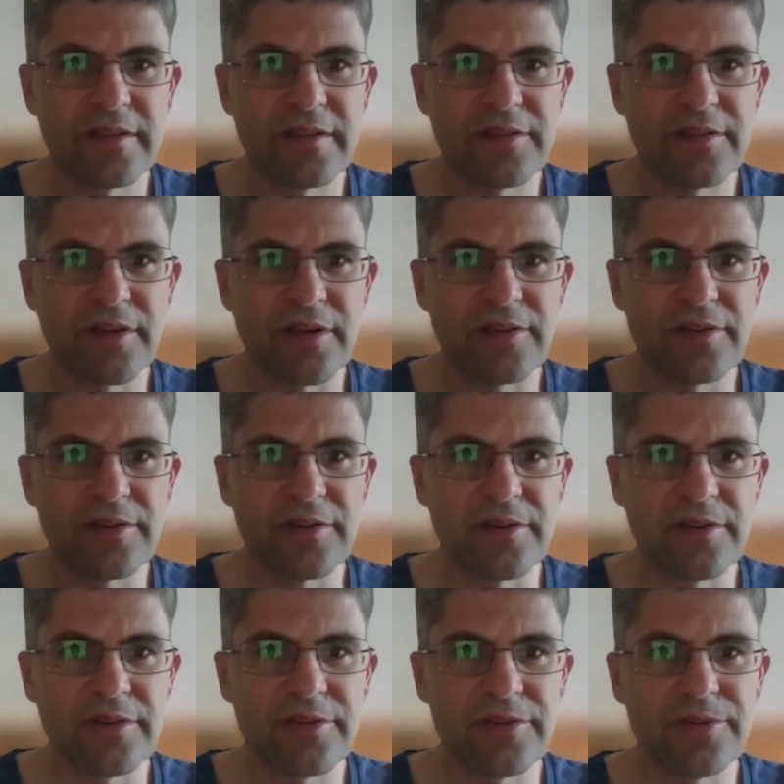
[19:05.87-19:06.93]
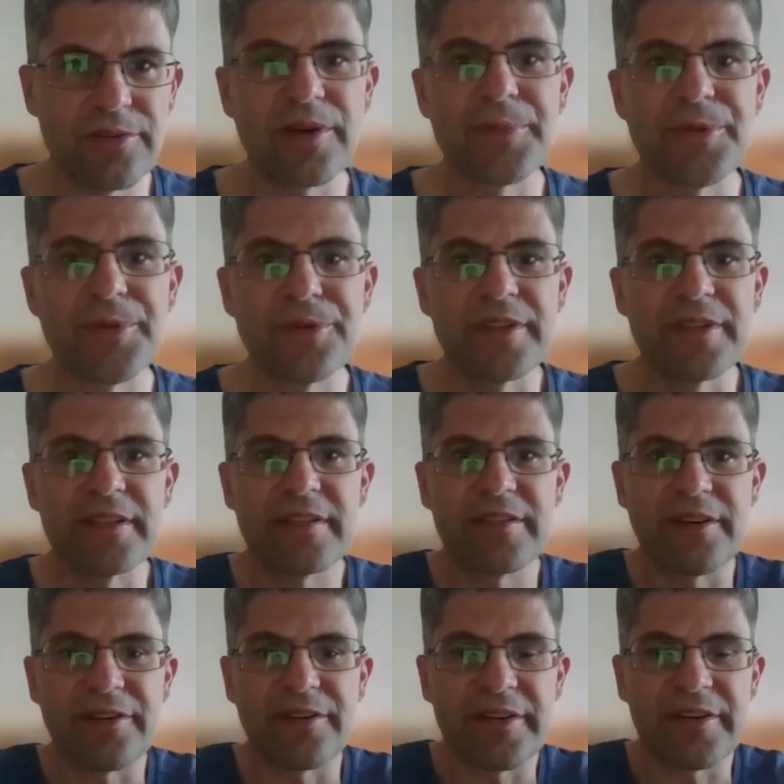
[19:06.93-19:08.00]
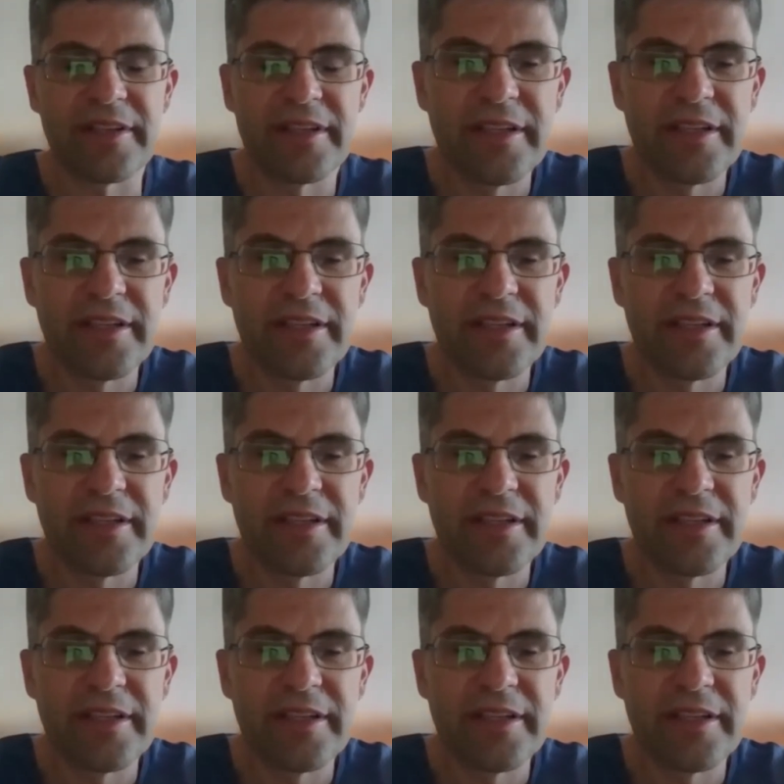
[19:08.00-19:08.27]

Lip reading: You were muted. Sorry.